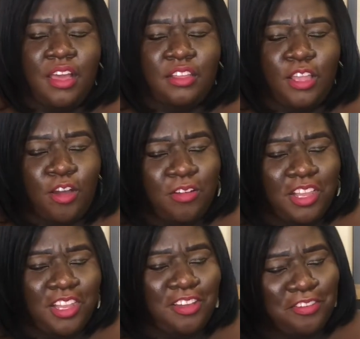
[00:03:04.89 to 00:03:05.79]

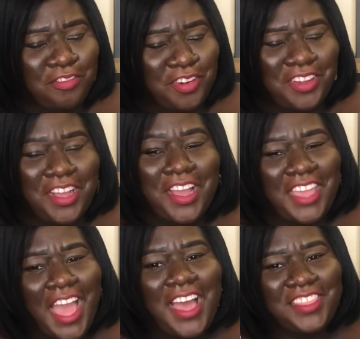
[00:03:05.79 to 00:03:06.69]
low low fro
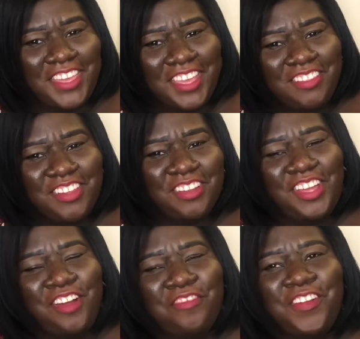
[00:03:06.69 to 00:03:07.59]
yeah the cute little
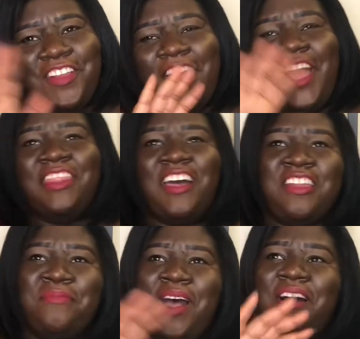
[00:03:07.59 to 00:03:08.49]
low fro like i
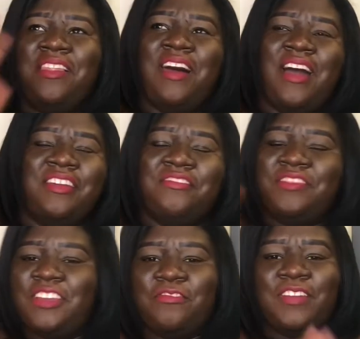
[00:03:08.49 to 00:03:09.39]
thought about a lot
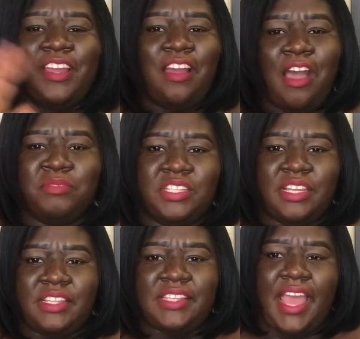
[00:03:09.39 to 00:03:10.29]
of different
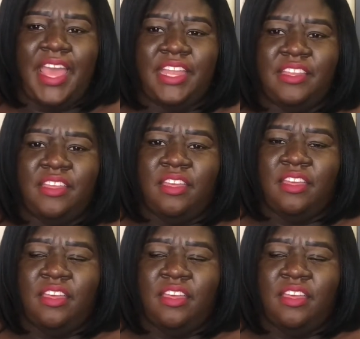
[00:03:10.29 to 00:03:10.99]
options and